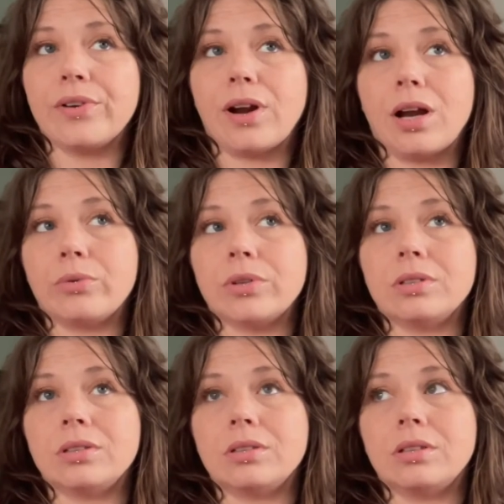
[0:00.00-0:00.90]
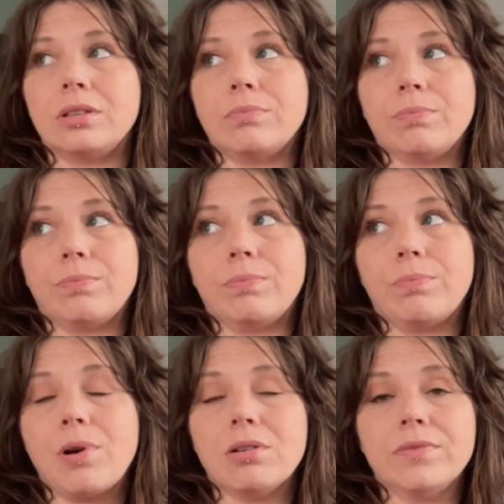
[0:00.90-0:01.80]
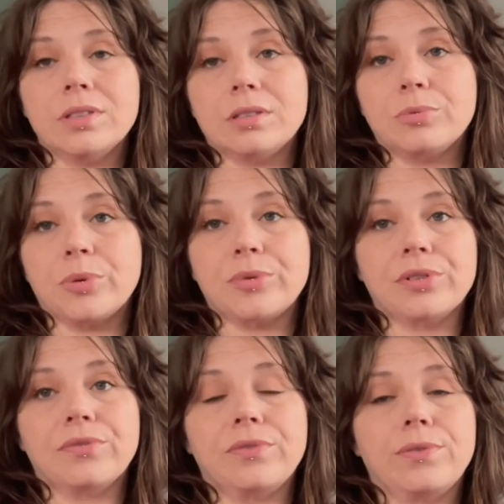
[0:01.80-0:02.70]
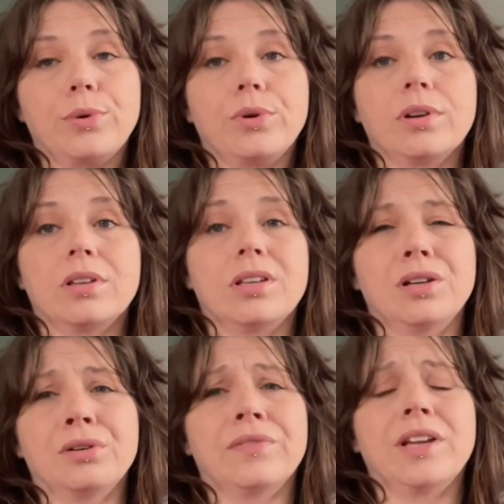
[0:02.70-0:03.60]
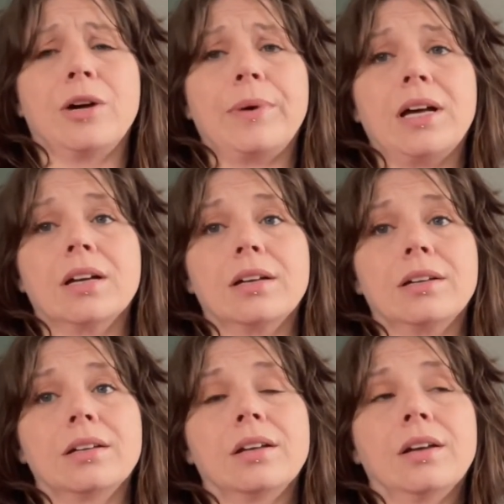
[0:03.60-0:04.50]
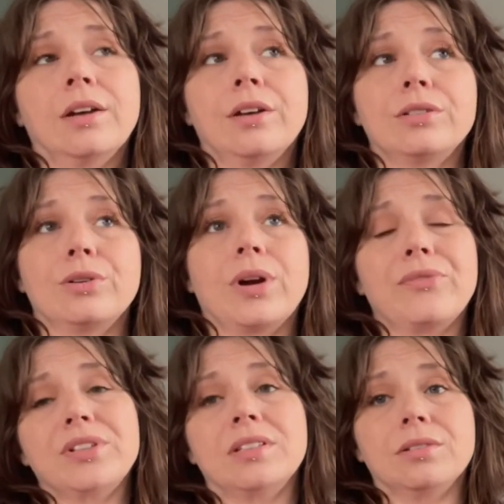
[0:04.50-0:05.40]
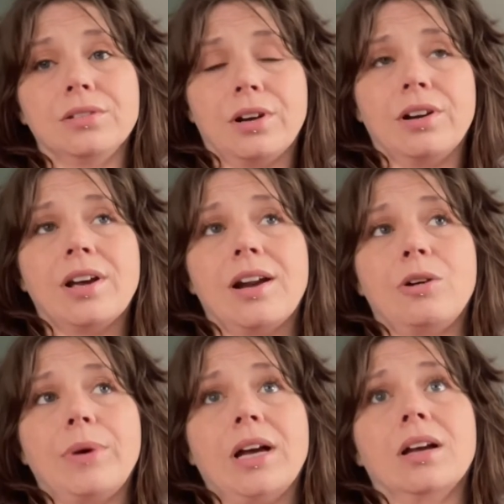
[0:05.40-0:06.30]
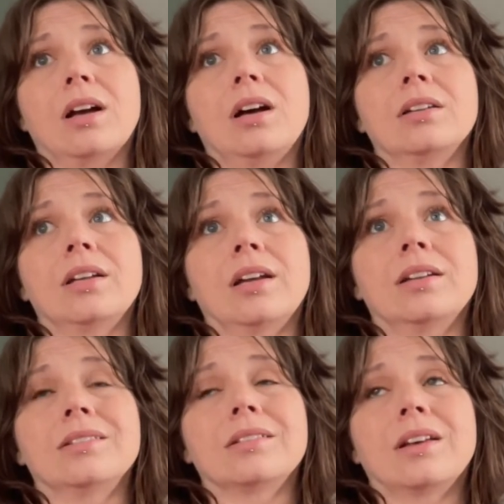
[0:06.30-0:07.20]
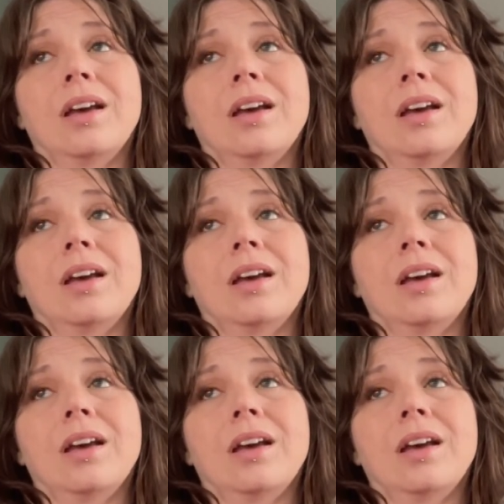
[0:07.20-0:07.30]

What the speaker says: I was part of the subscription for the Year of the Alpaca, so every single yarn had alpaca content.